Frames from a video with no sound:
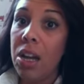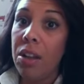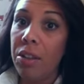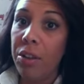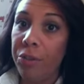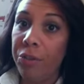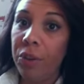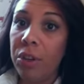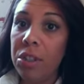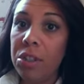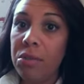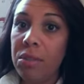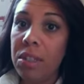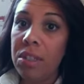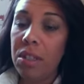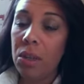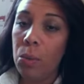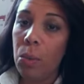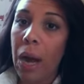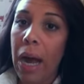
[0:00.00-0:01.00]
The first
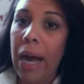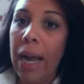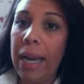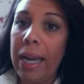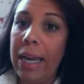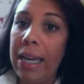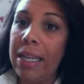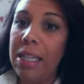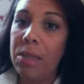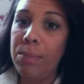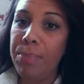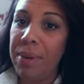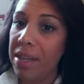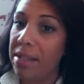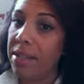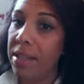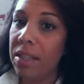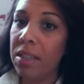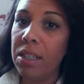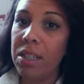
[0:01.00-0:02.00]
reason why is
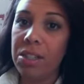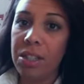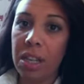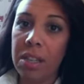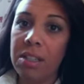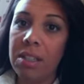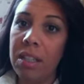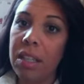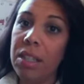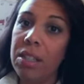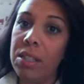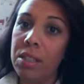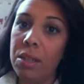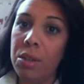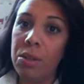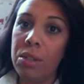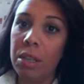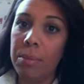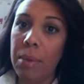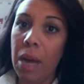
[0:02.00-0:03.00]
basically just an
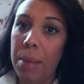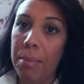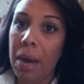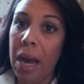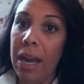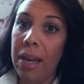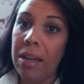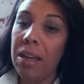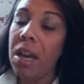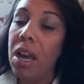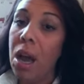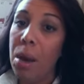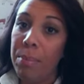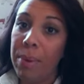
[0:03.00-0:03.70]
excuse in my mind,